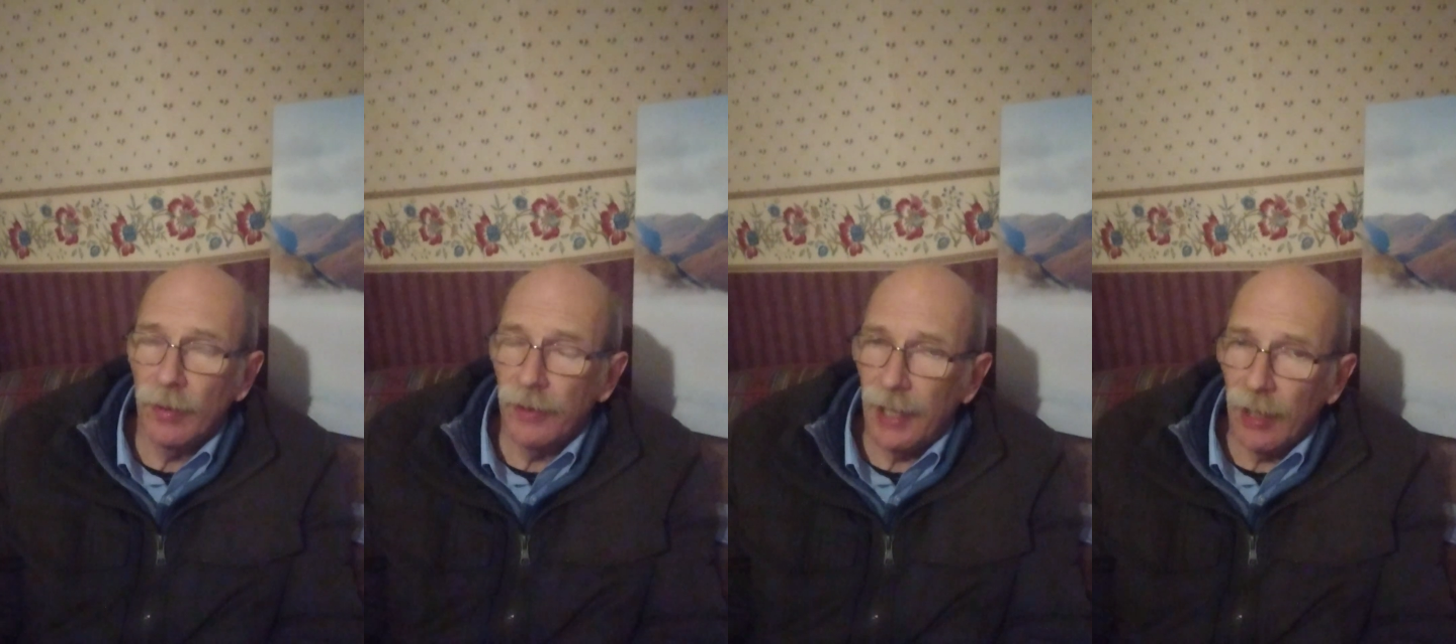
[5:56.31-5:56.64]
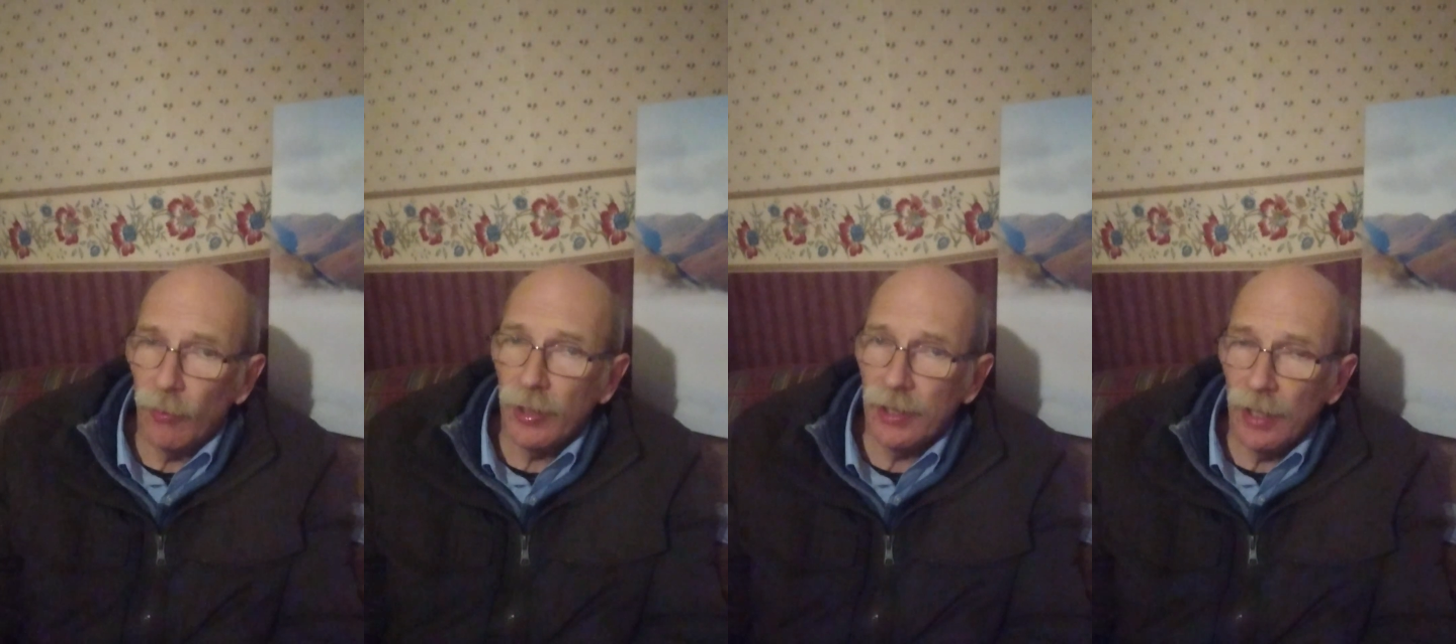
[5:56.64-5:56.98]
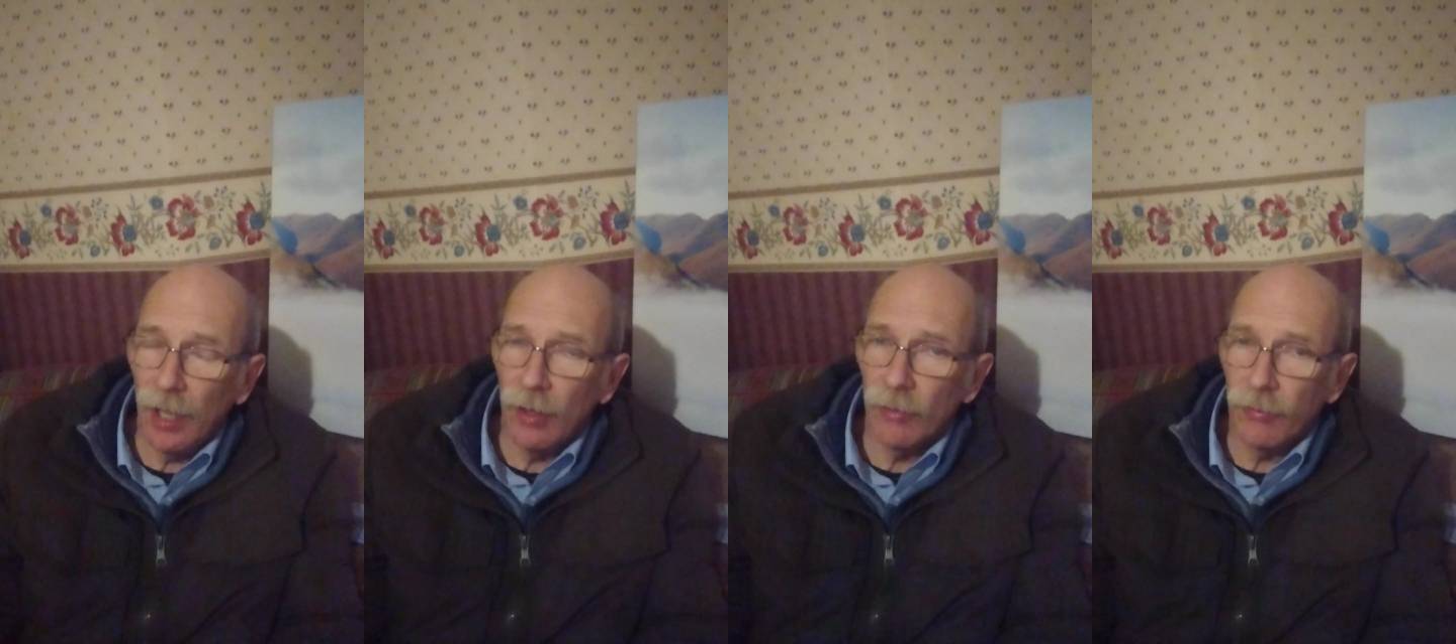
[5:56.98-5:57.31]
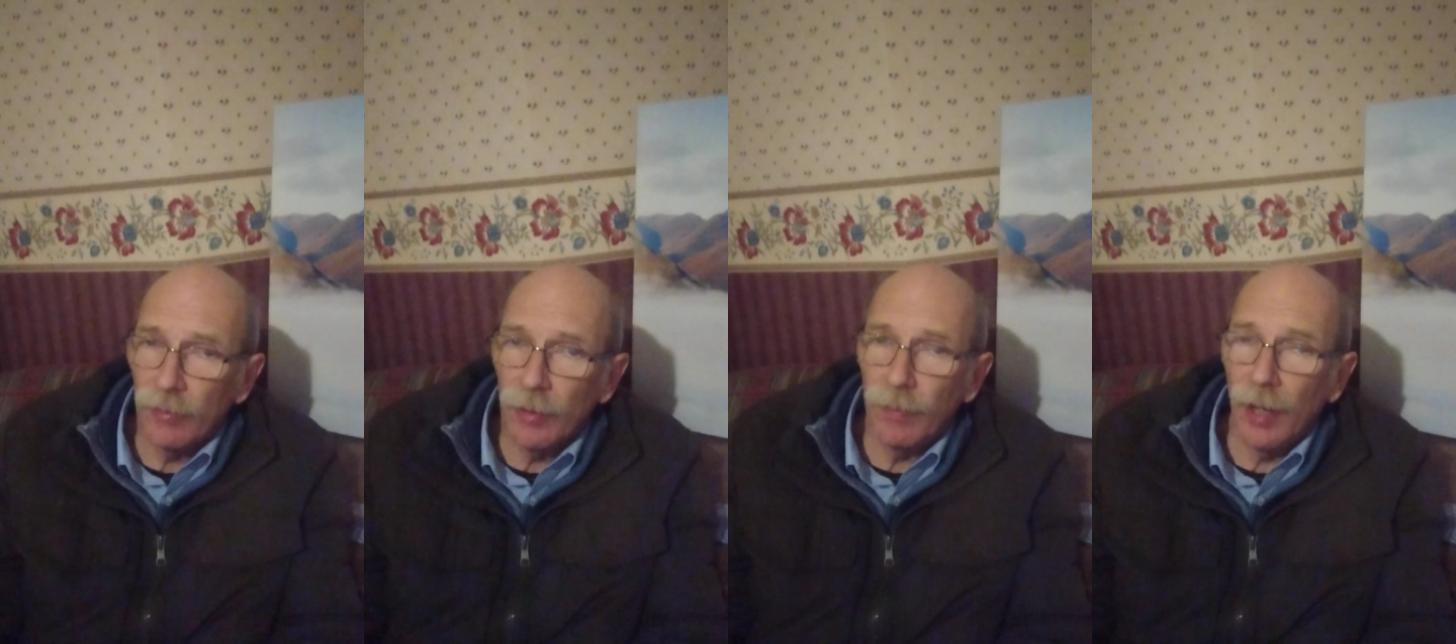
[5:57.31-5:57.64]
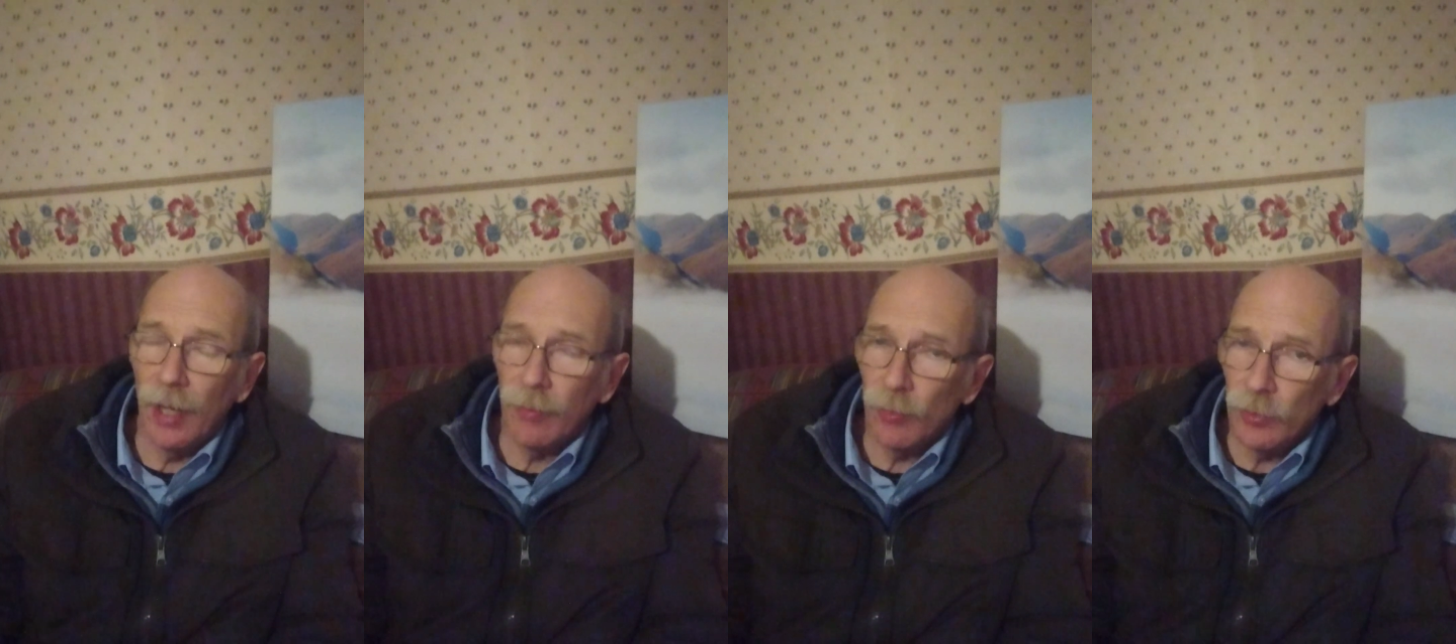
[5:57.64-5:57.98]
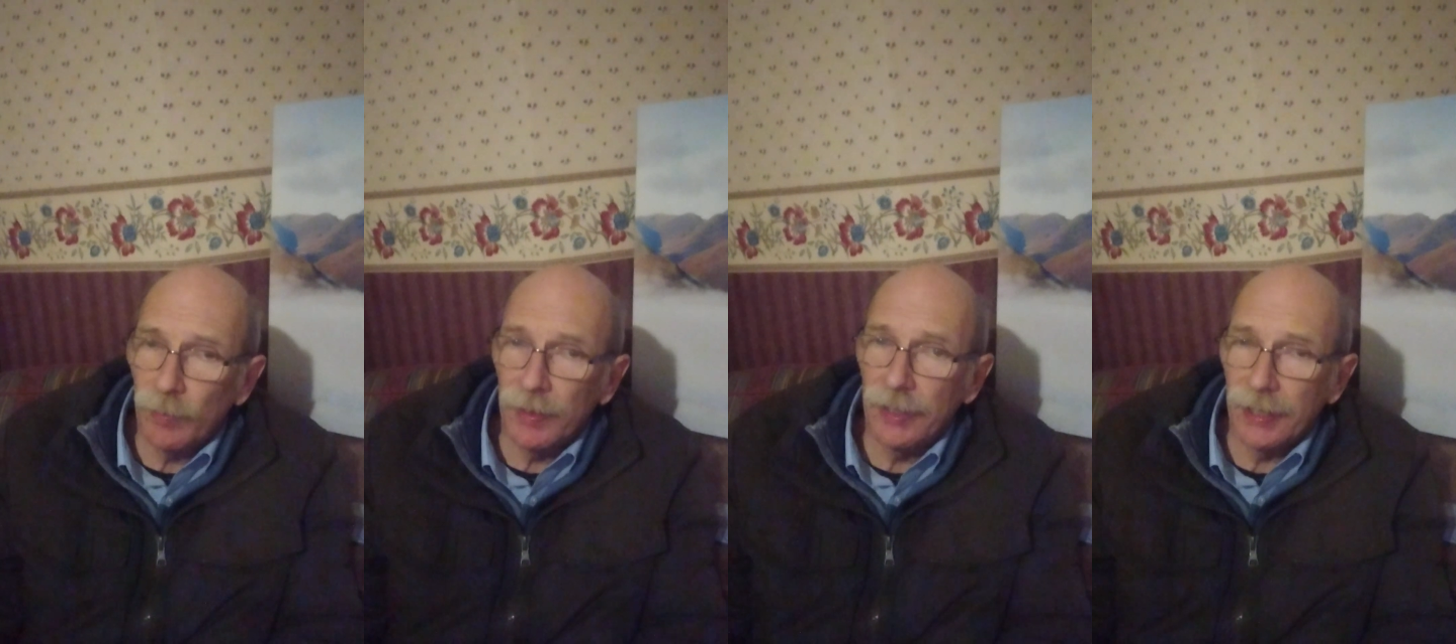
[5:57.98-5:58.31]
but that we know from the Bible
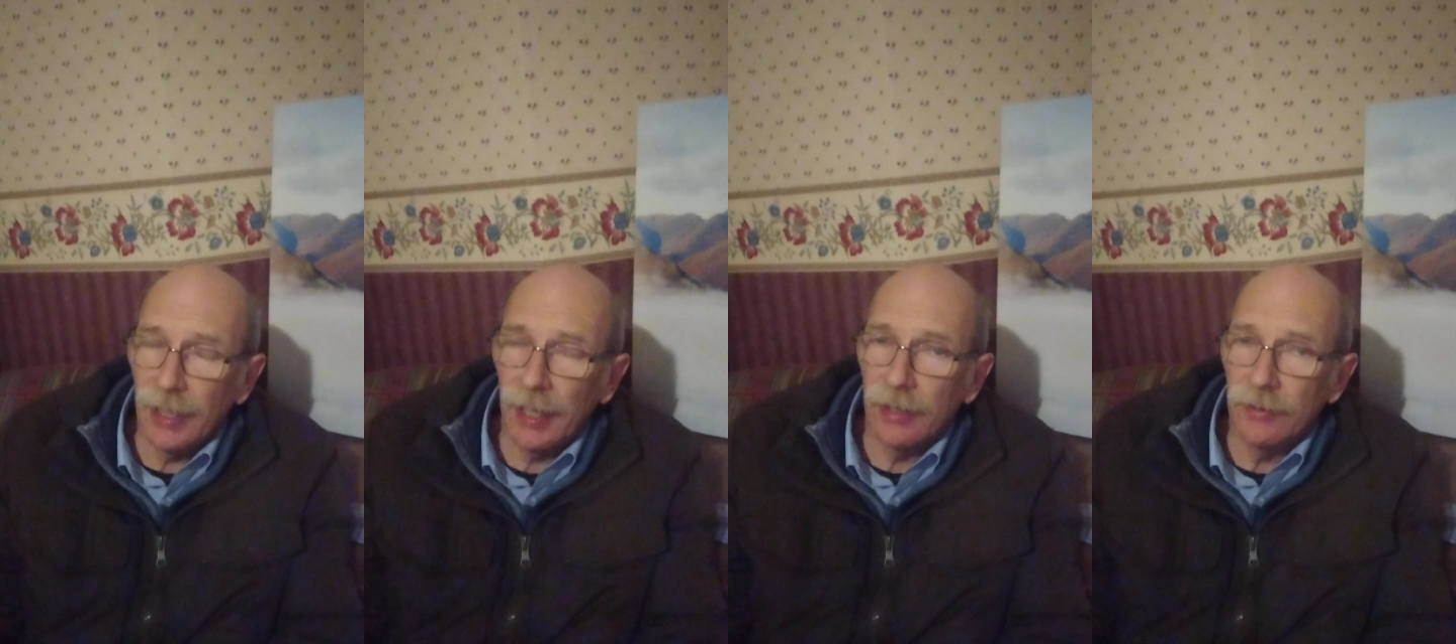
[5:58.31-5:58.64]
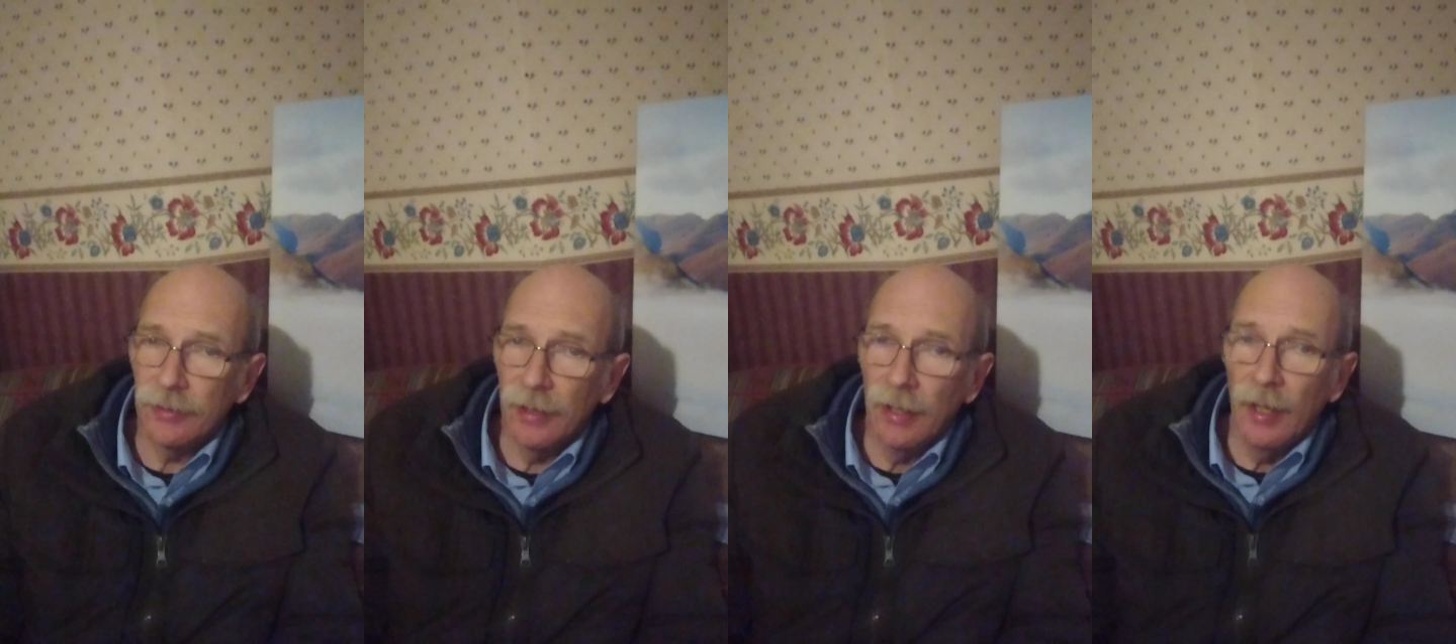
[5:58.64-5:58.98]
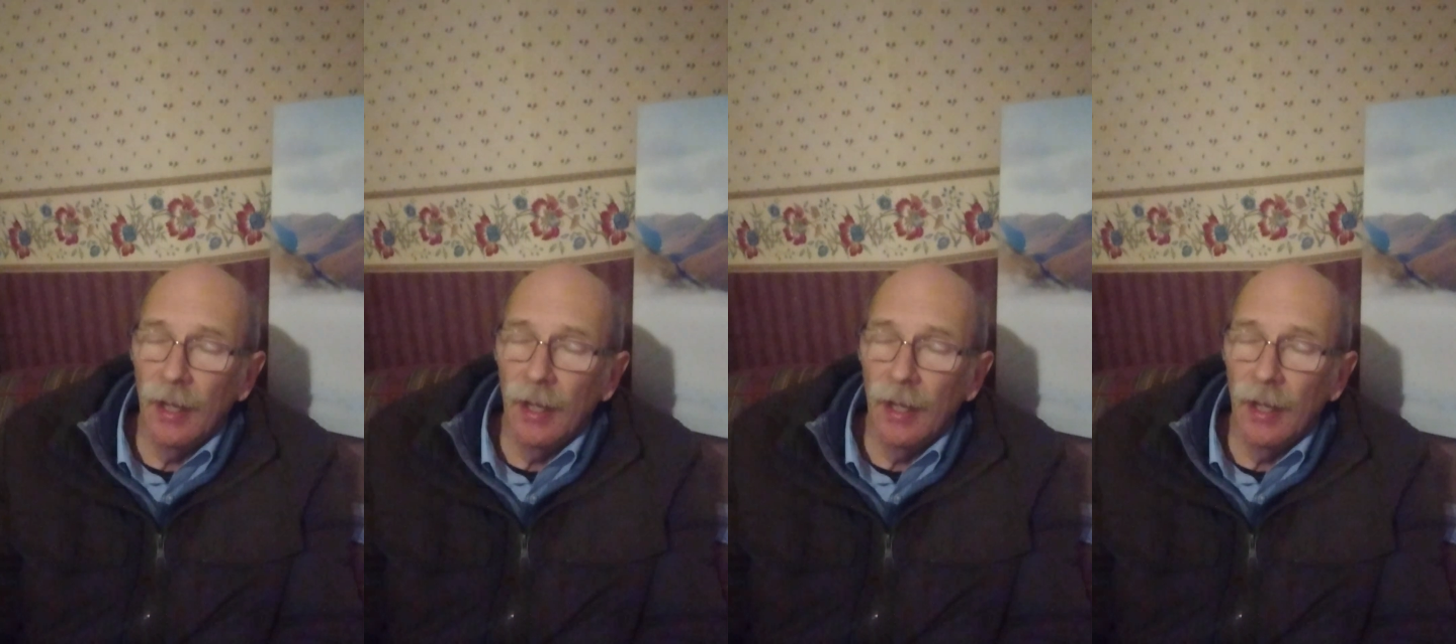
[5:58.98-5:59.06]
would be the case.